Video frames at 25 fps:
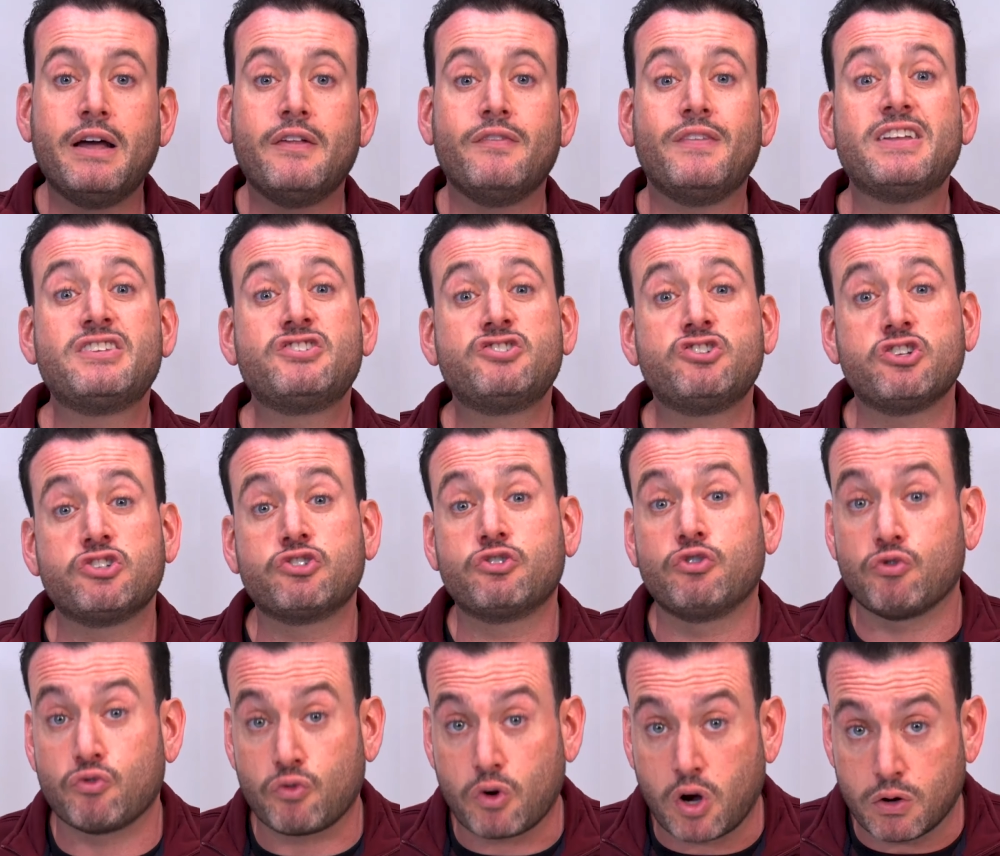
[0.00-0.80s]
That's
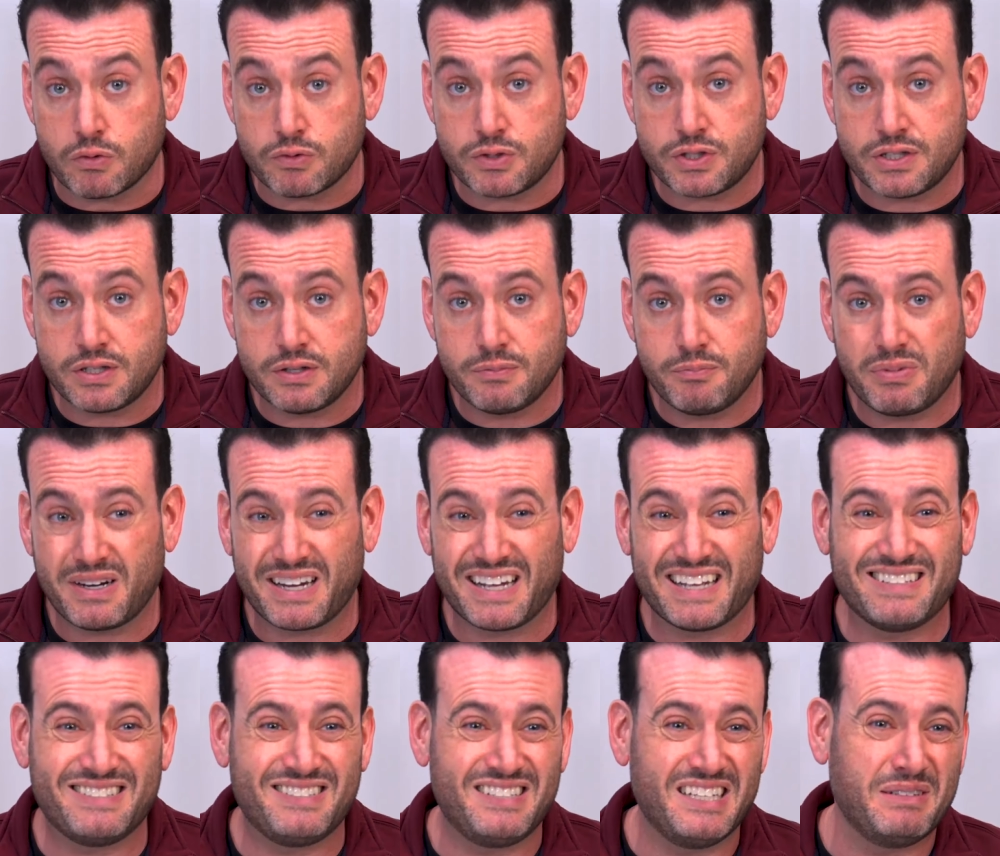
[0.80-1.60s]
just gross. But
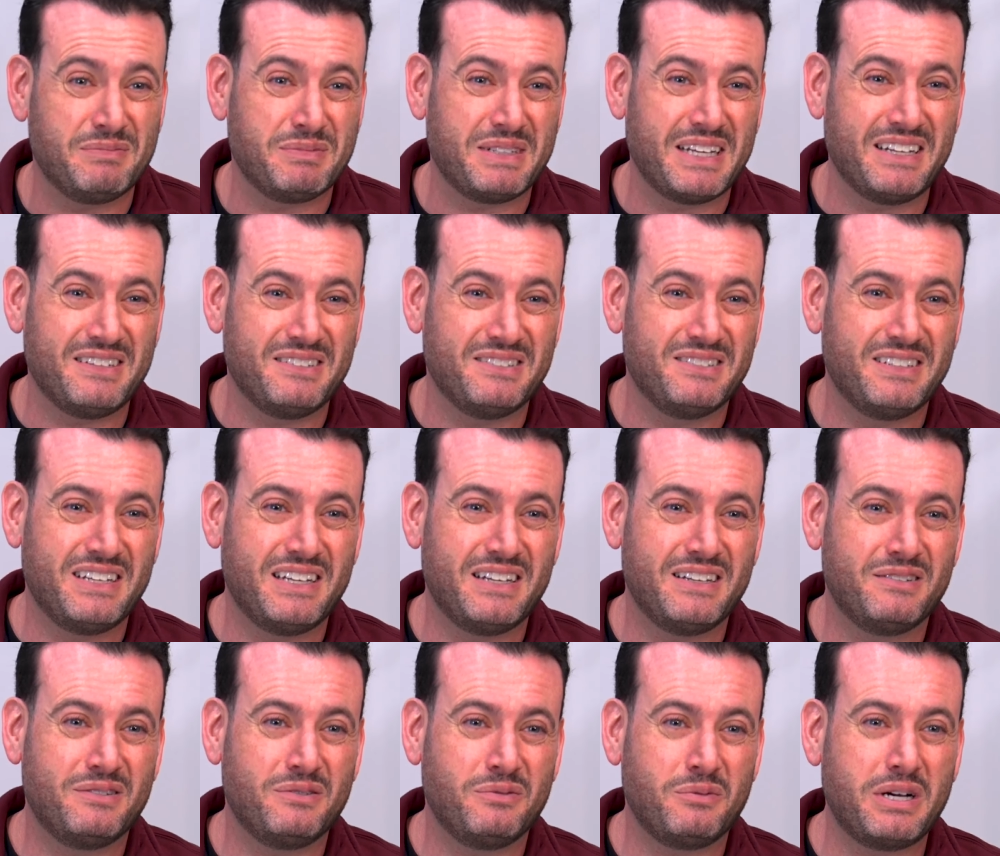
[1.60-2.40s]
I seem to
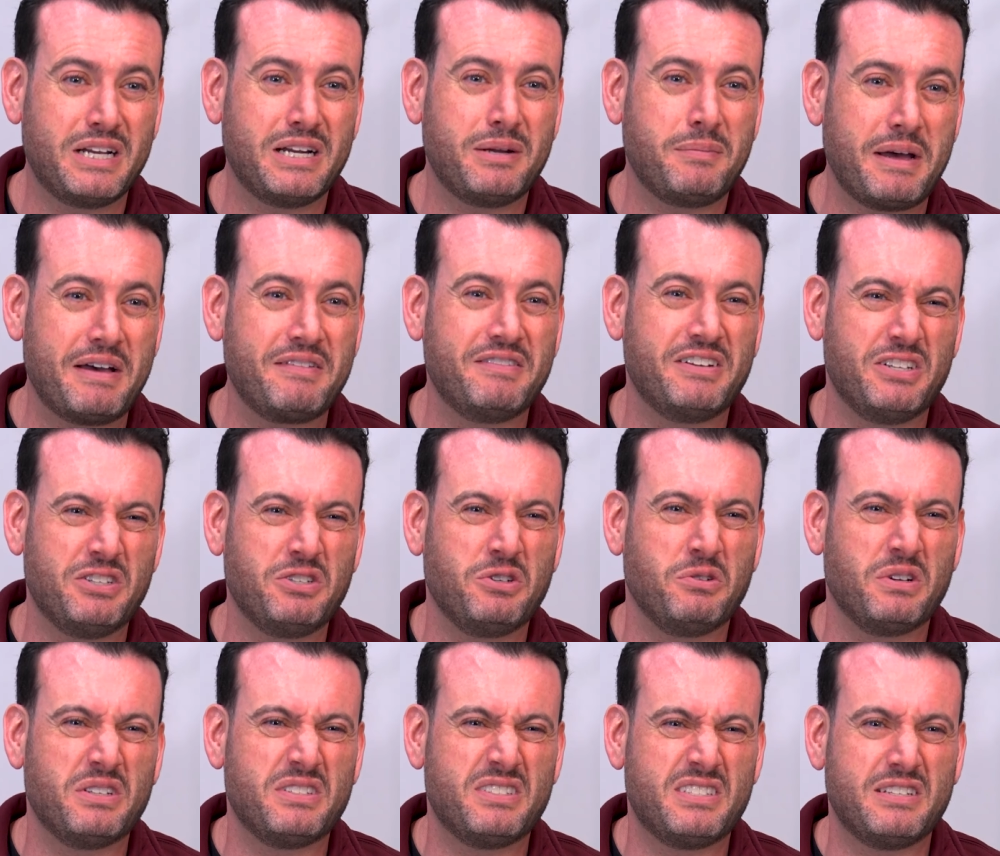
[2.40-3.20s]
wind up having to
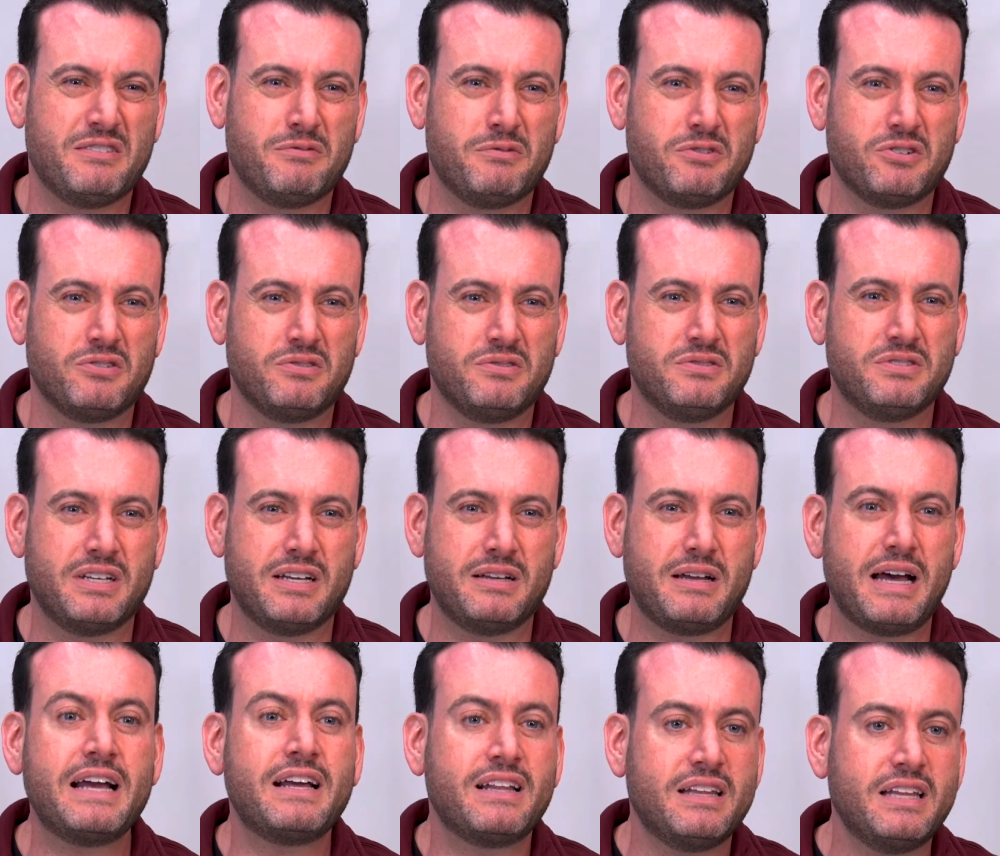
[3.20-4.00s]
do it several
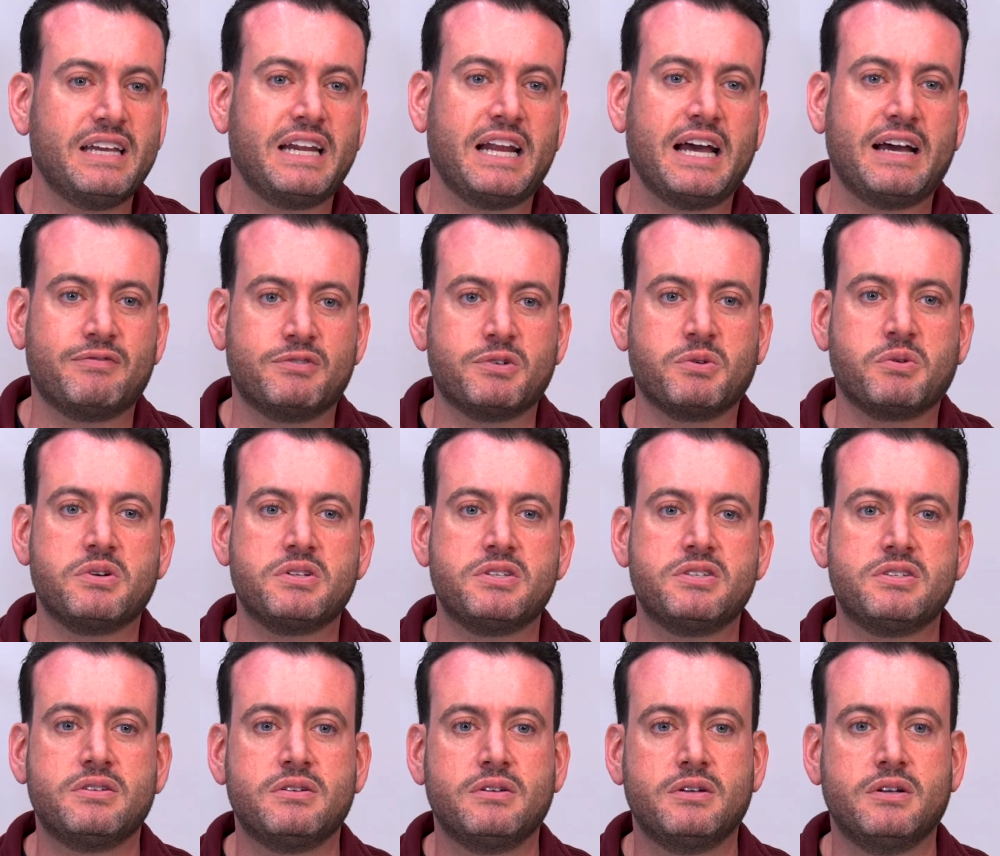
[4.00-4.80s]
times. I clean
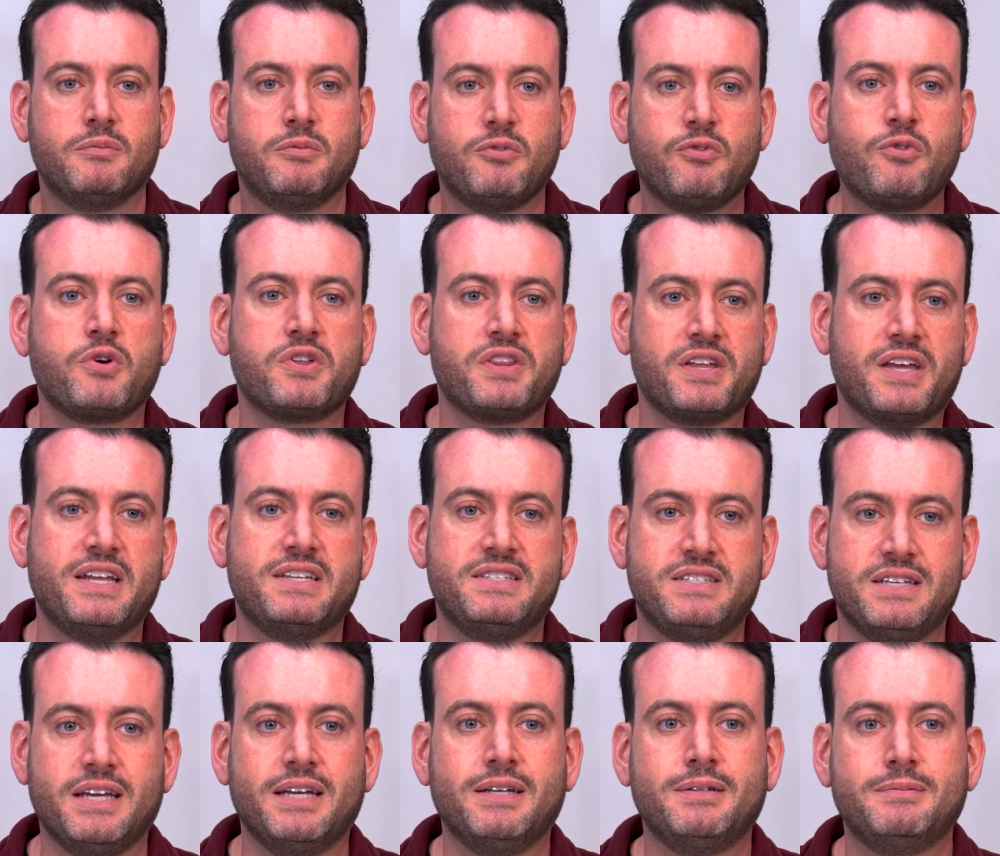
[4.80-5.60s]
afterwards, before the
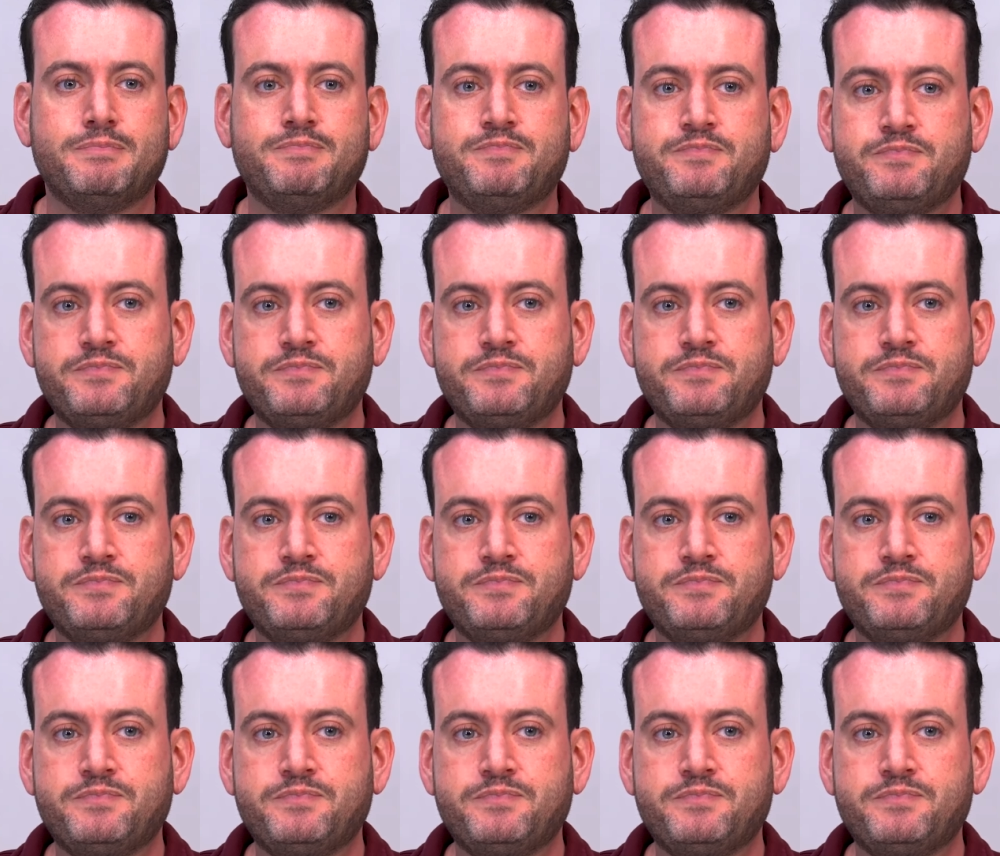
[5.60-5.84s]
kids eat.